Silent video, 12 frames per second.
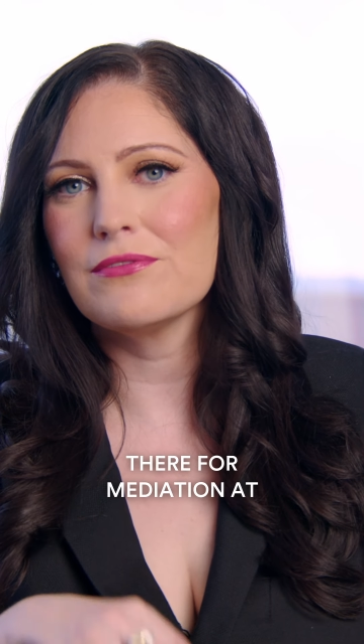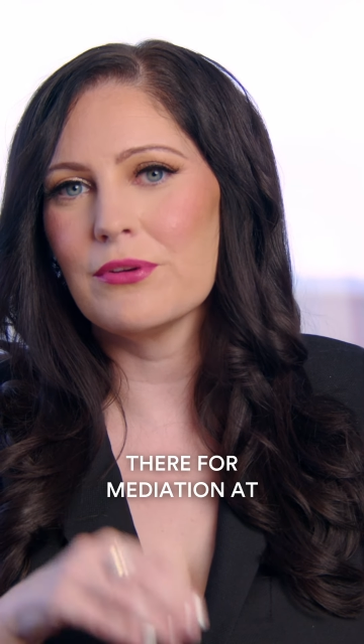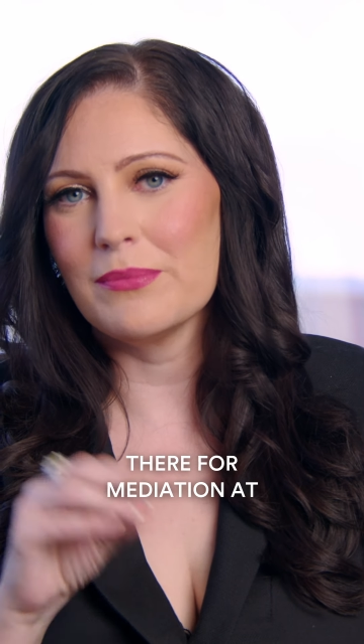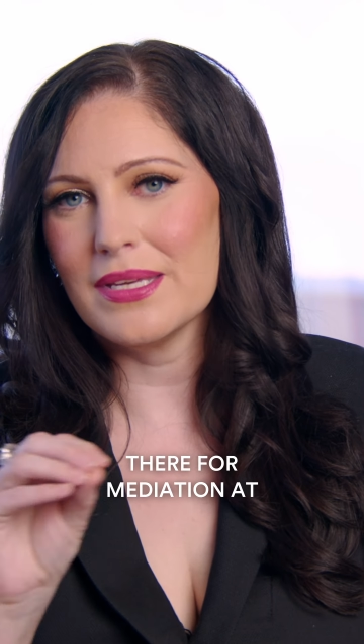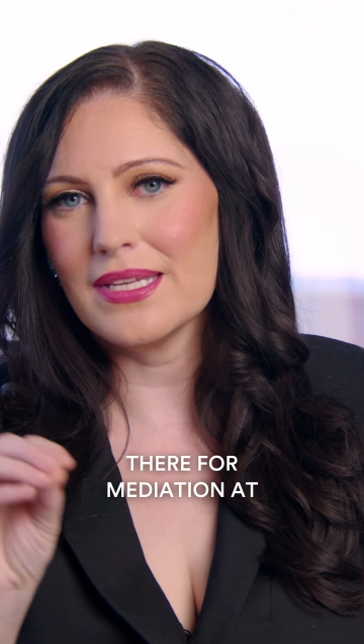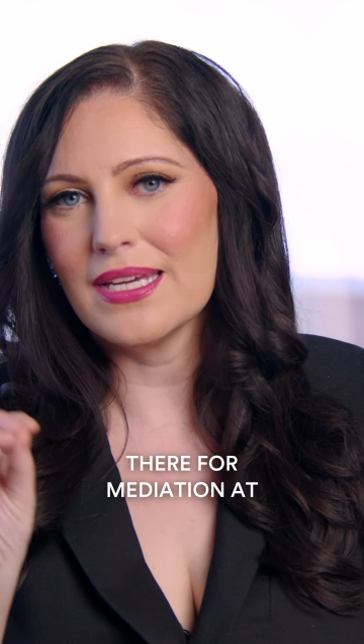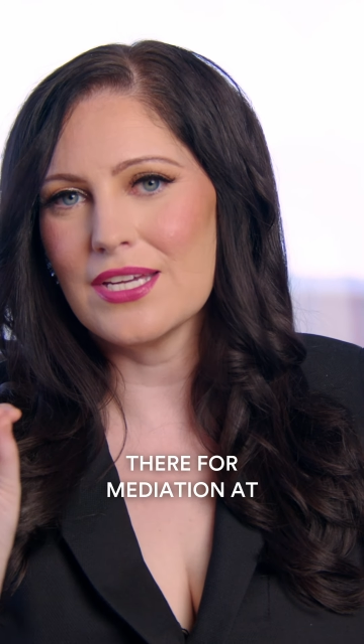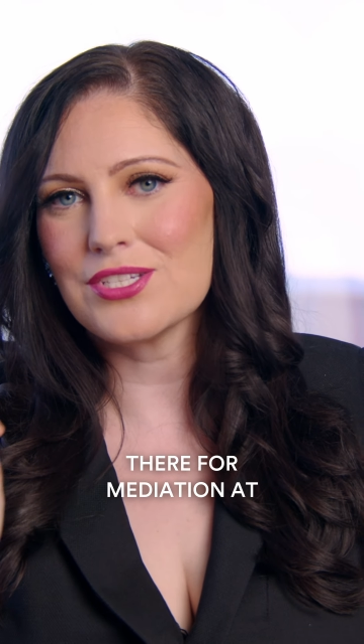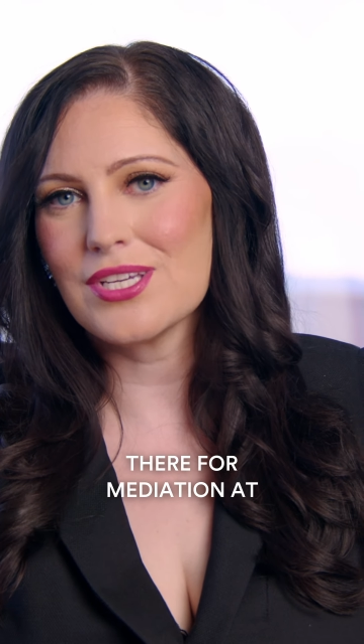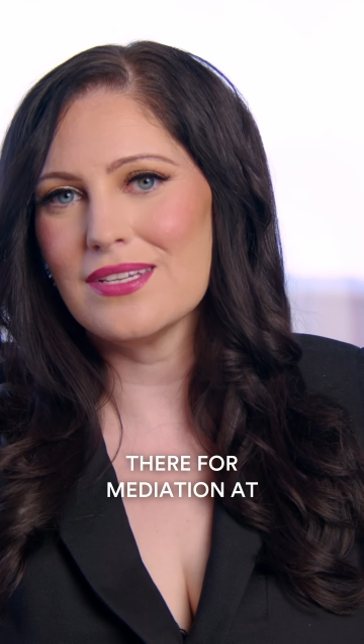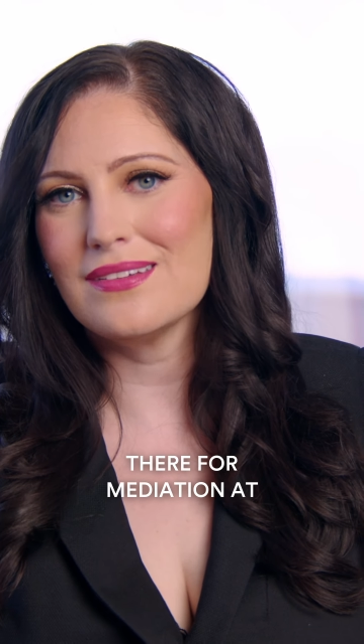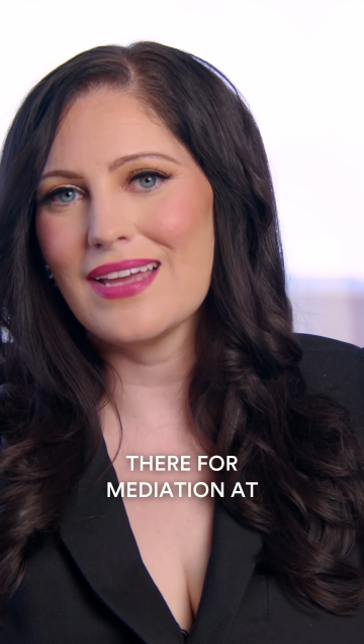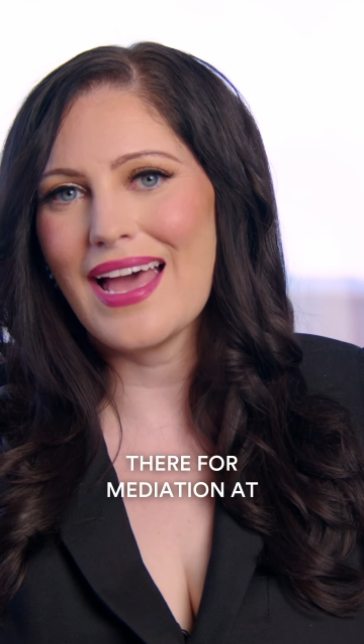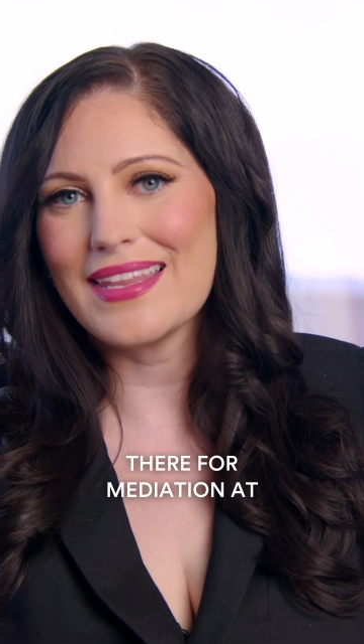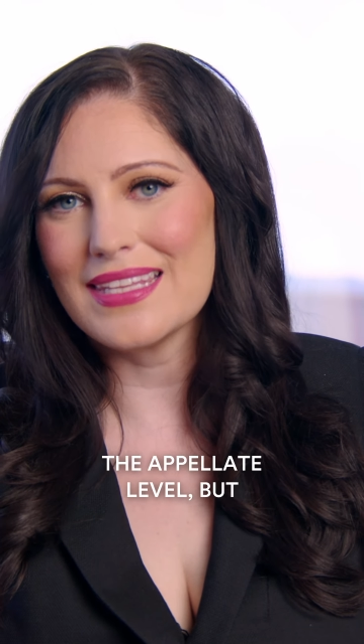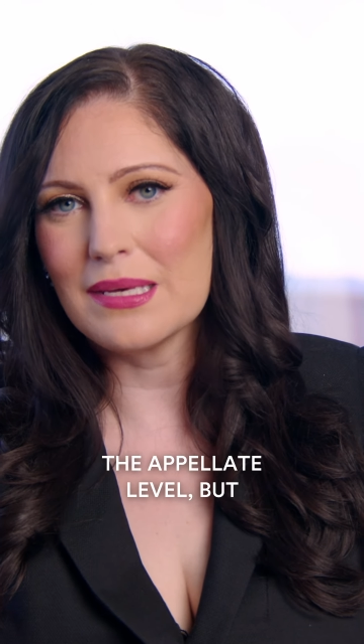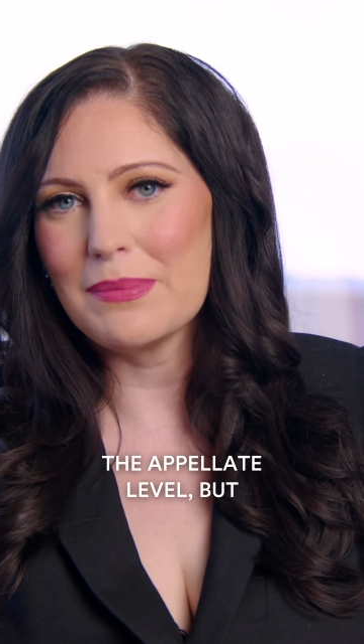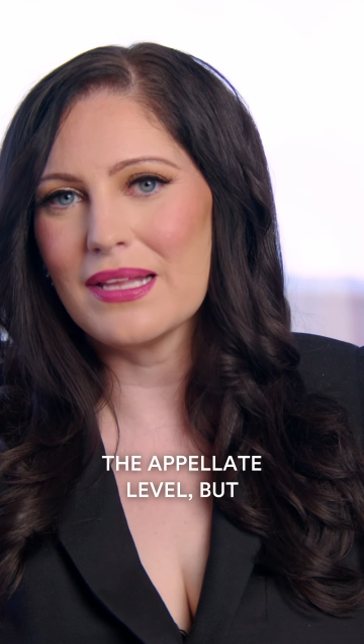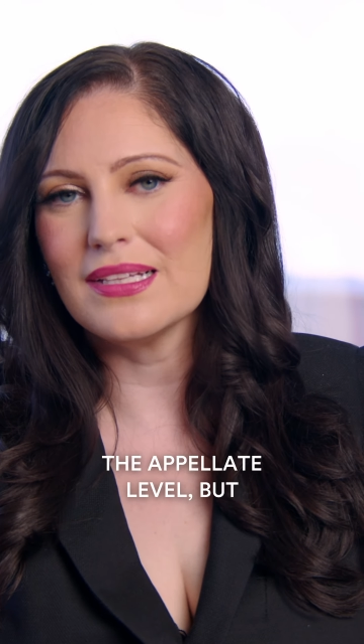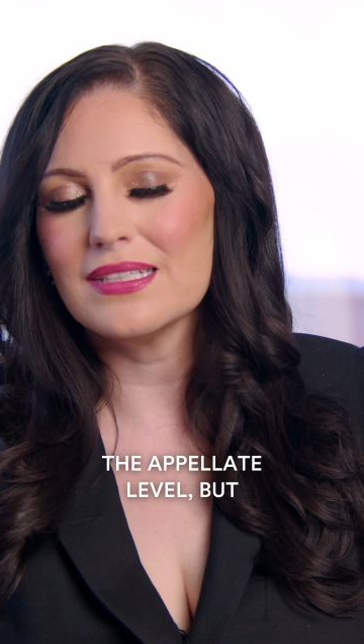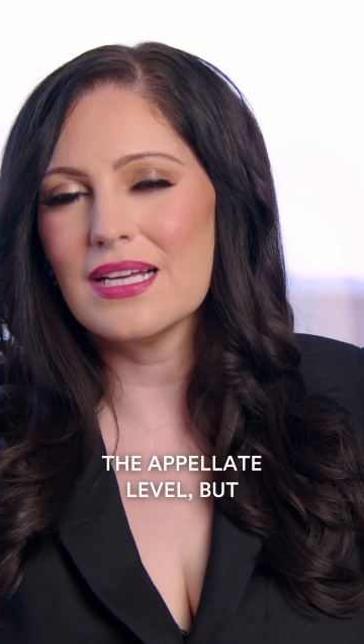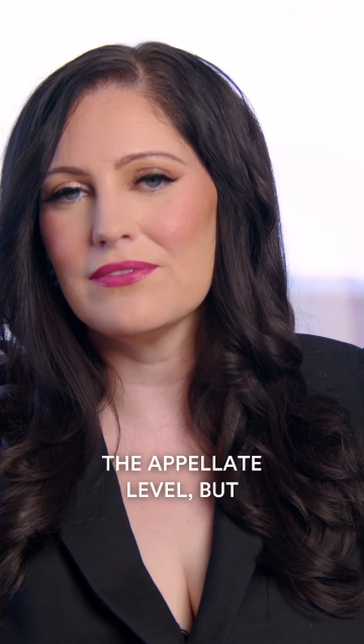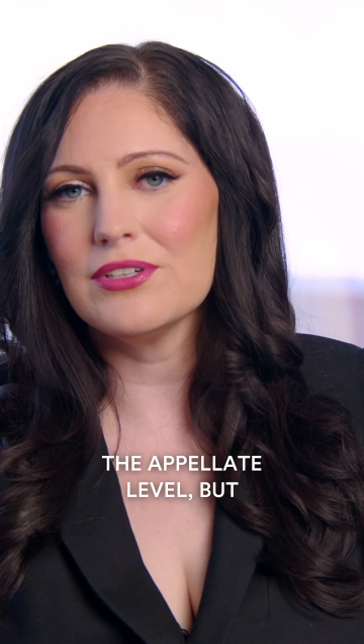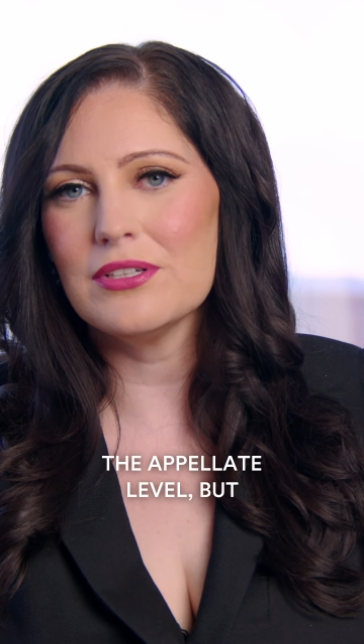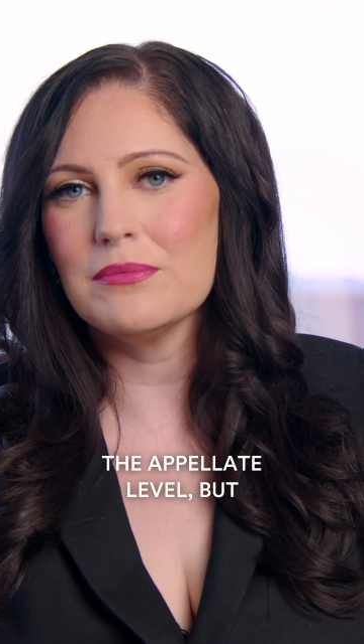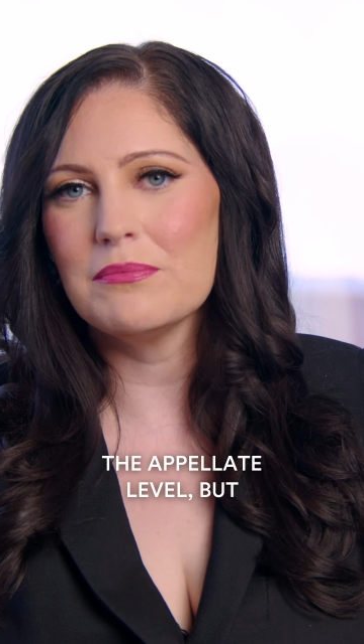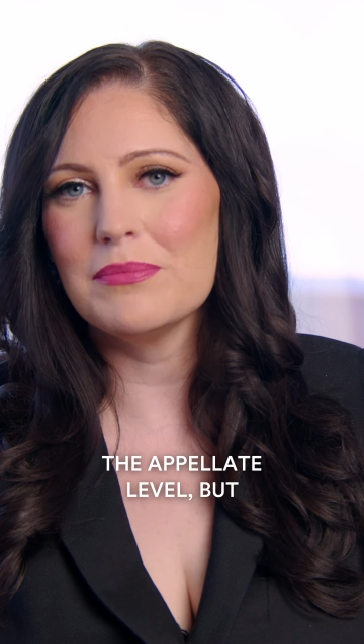for mediation at the appellate level,